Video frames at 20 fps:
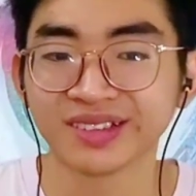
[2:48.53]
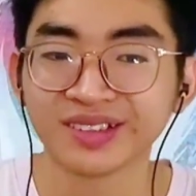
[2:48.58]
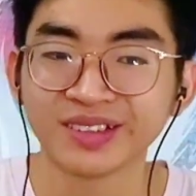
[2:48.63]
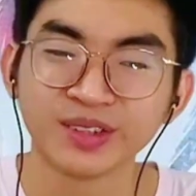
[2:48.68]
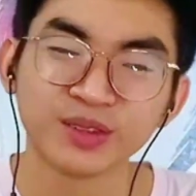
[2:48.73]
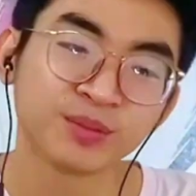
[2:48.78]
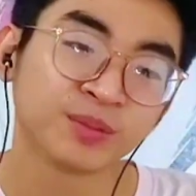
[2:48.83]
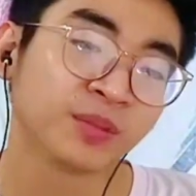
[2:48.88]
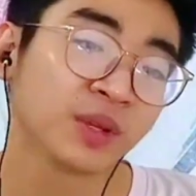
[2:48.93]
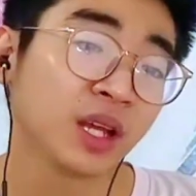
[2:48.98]

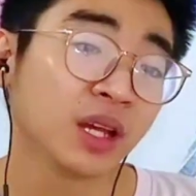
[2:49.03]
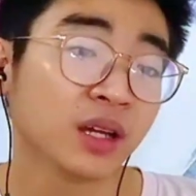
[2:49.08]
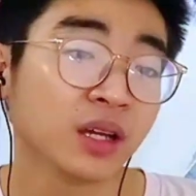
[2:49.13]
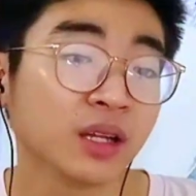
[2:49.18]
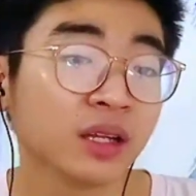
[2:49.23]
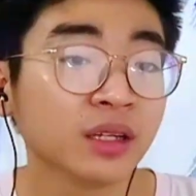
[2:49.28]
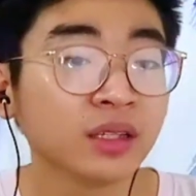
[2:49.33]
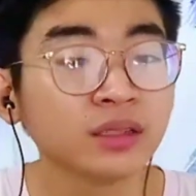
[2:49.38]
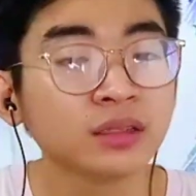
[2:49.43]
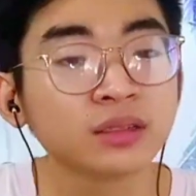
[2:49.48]
Blood
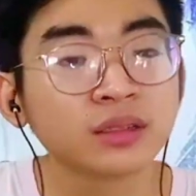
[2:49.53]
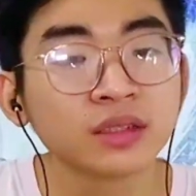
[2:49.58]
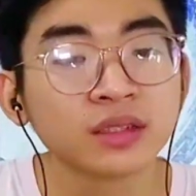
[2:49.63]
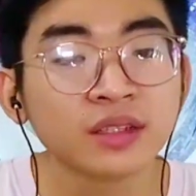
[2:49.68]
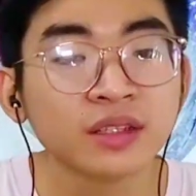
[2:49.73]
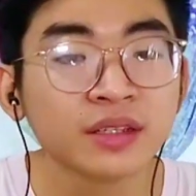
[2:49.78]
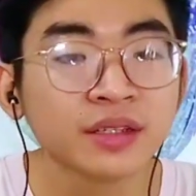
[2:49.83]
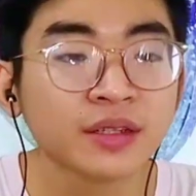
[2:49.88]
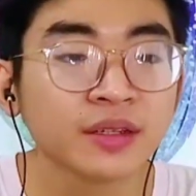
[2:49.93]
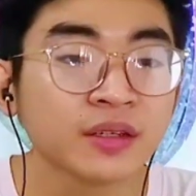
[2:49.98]
and
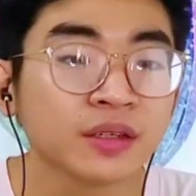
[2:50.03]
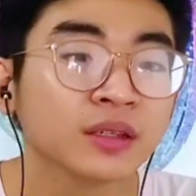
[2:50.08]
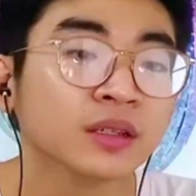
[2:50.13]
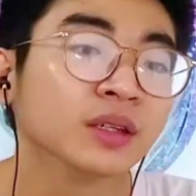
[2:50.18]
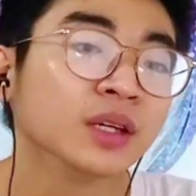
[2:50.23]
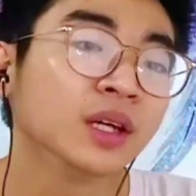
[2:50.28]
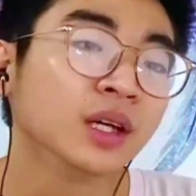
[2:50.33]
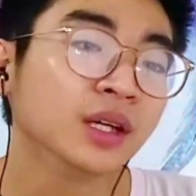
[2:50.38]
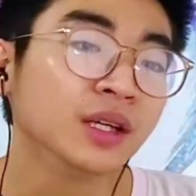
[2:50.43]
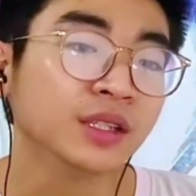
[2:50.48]
glitter,
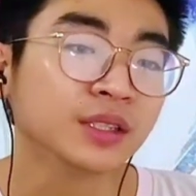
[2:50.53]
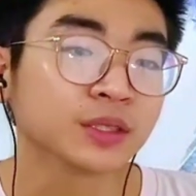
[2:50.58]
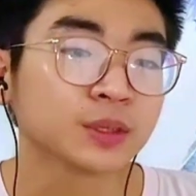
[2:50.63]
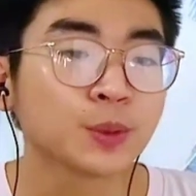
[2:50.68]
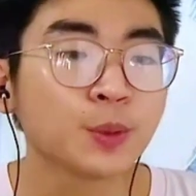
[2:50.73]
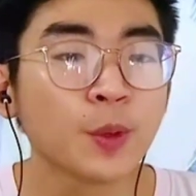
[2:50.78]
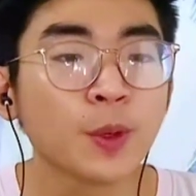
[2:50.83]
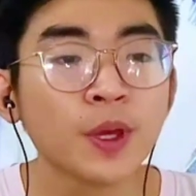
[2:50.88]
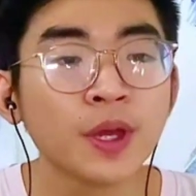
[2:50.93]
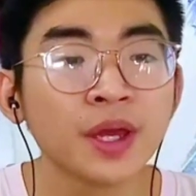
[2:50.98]

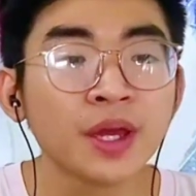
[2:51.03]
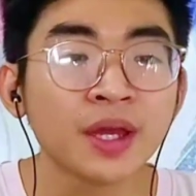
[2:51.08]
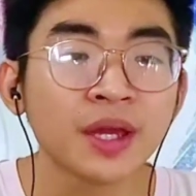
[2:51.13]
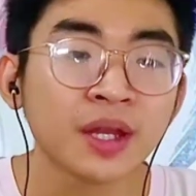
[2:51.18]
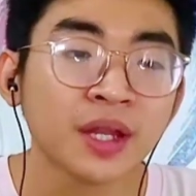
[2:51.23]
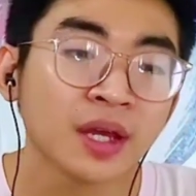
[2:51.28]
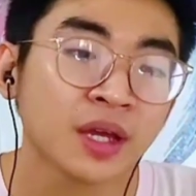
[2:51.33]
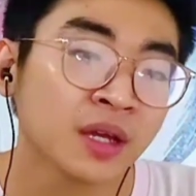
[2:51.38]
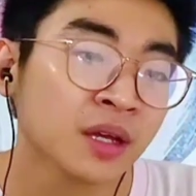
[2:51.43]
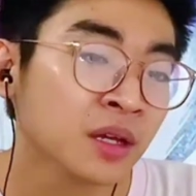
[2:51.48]
sweet
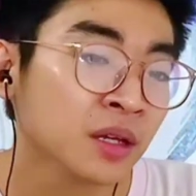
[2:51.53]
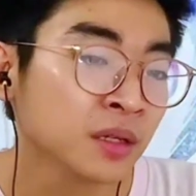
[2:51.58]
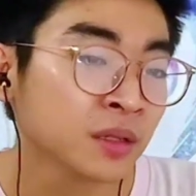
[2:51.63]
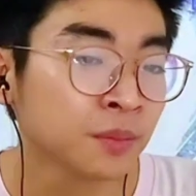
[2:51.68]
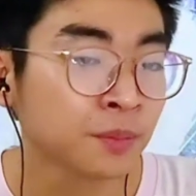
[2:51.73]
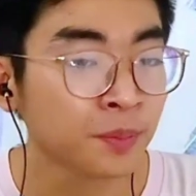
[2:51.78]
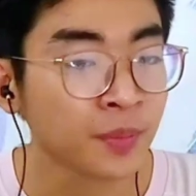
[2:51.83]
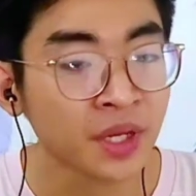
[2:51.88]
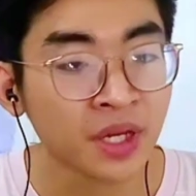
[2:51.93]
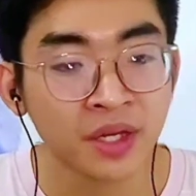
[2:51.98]
and
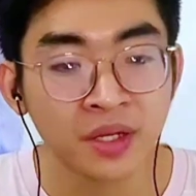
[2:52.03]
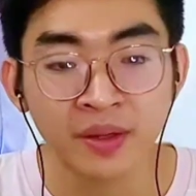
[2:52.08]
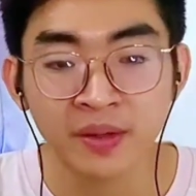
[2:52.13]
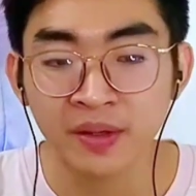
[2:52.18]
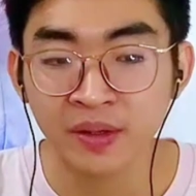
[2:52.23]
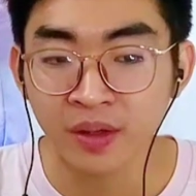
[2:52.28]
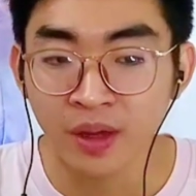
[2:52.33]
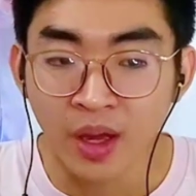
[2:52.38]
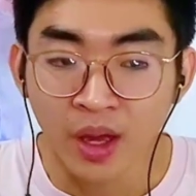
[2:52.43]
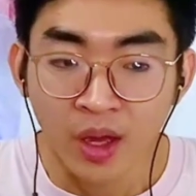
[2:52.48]
bitter.
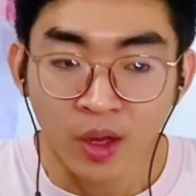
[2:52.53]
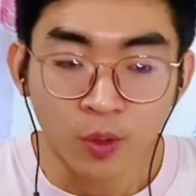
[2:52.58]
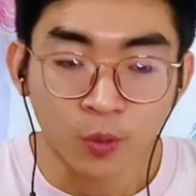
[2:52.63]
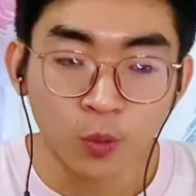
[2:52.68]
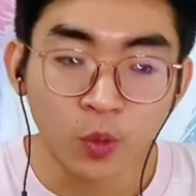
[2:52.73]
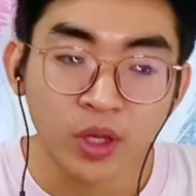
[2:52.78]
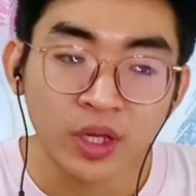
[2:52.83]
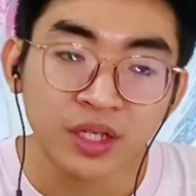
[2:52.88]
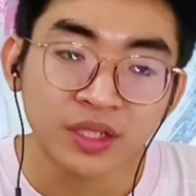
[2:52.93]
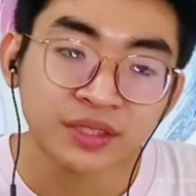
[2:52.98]

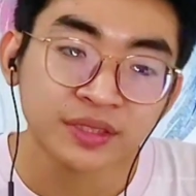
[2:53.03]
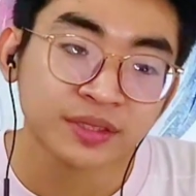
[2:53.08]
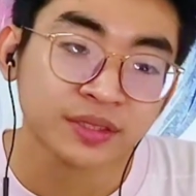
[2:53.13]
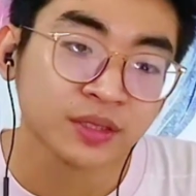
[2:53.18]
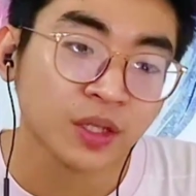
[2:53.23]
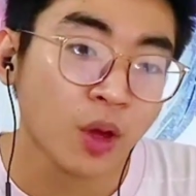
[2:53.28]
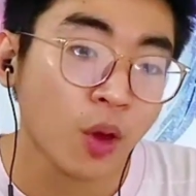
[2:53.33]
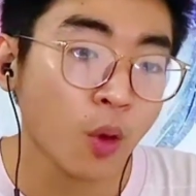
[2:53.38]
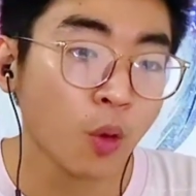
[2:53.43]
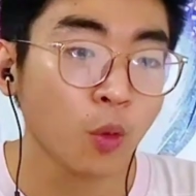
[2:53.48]
We're
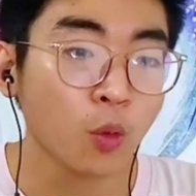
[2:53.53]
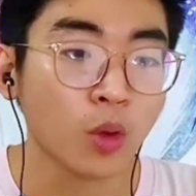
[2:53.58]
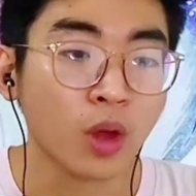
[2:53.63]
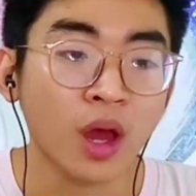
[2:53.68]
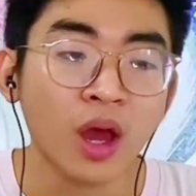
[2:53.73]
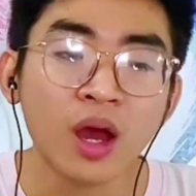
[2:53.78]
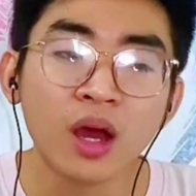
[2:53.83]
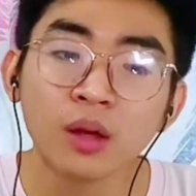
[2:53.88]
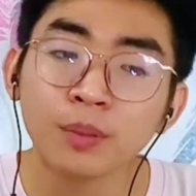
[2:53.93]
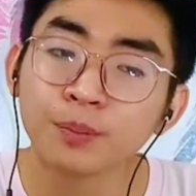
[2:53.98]
so
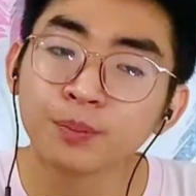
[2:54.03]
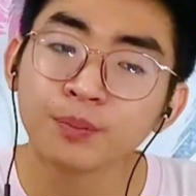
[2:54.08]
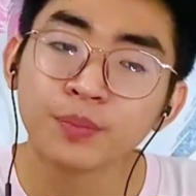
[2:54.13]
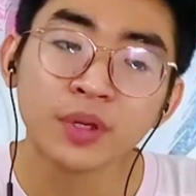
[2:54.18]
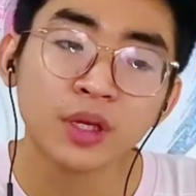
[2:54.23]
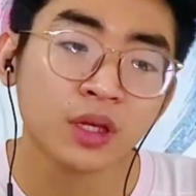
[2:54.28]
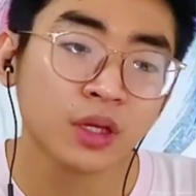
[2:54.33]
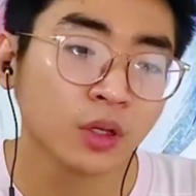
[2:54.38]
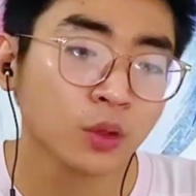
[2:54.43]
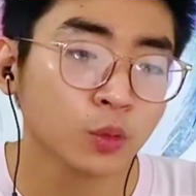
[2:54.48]

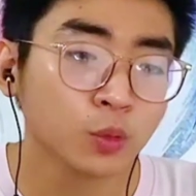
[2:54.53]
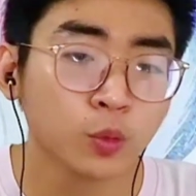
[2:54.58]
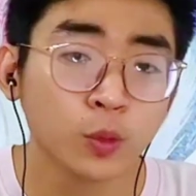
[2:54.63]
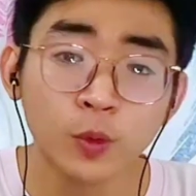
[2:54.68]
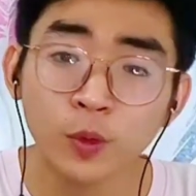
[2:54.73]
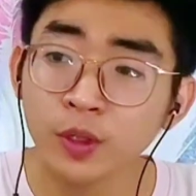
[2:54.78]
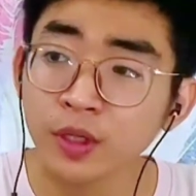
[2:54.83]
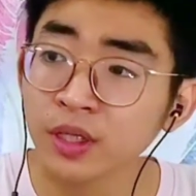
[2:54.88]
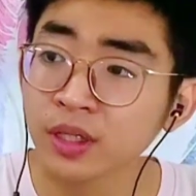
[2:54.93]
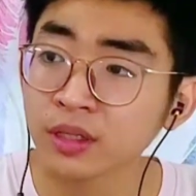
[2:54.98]
happy we
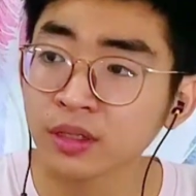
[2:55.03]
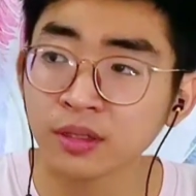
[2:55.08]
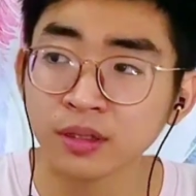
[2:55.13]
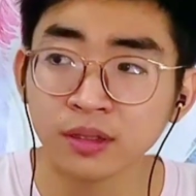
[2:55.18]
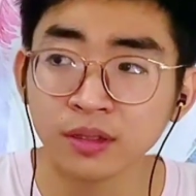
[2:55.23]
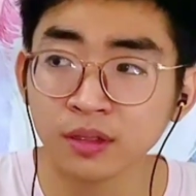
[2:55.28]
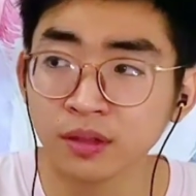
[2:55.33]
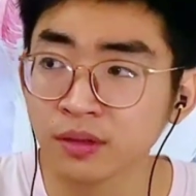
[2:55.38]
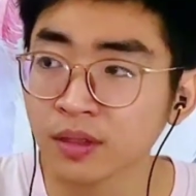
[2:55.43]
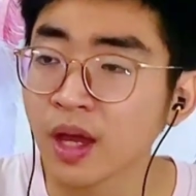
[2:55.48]

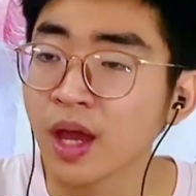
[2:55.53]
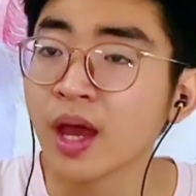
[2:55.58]
could